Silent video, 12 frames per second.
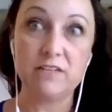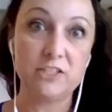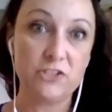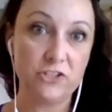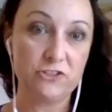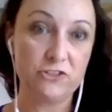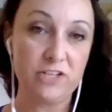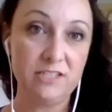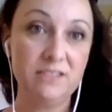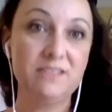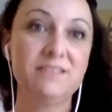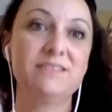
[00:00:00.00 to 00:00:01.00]

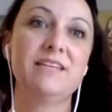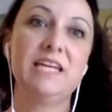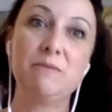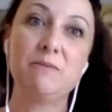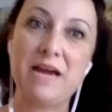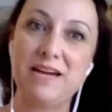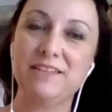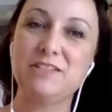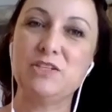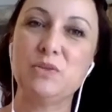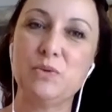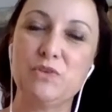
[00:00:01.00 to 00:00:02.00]
children, getting back
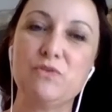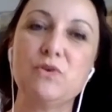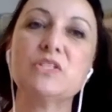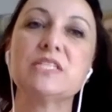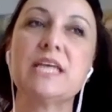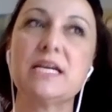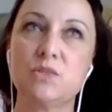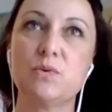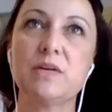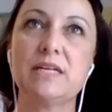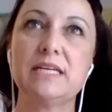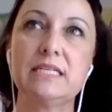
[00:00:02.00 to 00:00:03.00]
into the workforce, that's
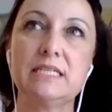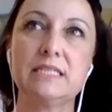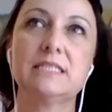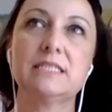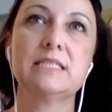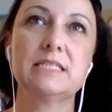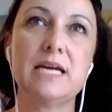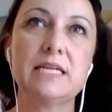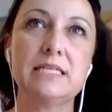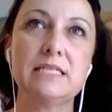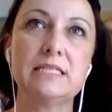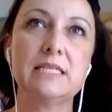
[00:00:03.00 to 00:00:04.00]
when I
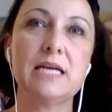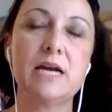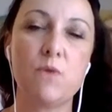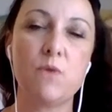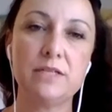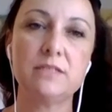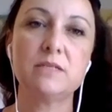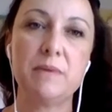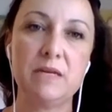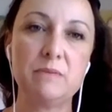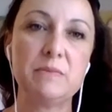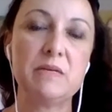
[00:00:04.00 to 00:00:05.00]
decided I wanted to
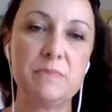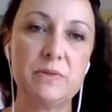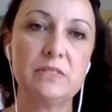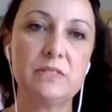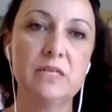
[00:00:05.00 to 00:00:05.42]
paint people.